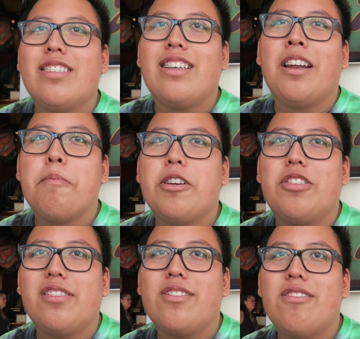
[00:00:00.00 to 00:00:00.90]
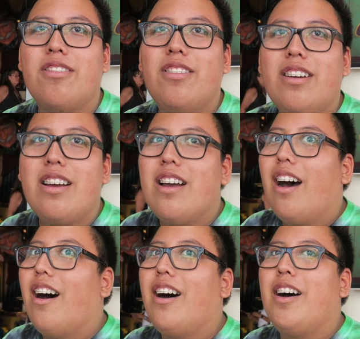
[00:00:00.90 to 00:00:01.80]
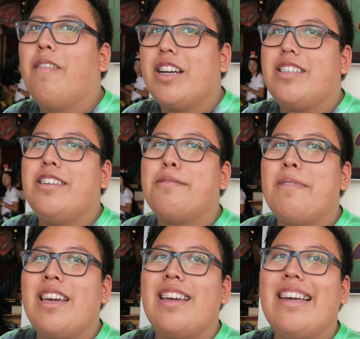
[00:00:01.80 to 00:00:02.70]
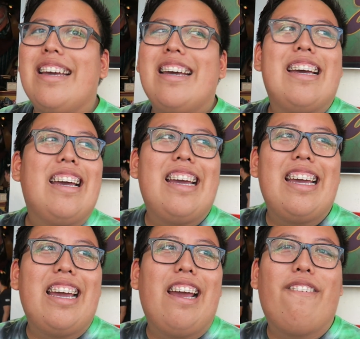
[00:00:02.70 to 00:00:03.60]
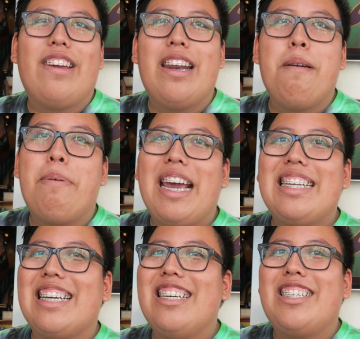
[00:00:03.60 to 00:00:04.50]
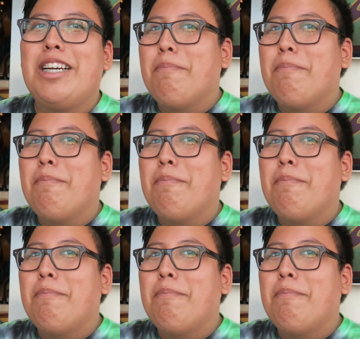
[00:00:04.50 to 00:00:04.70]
since elementary school um excuse me he didn't pay attention.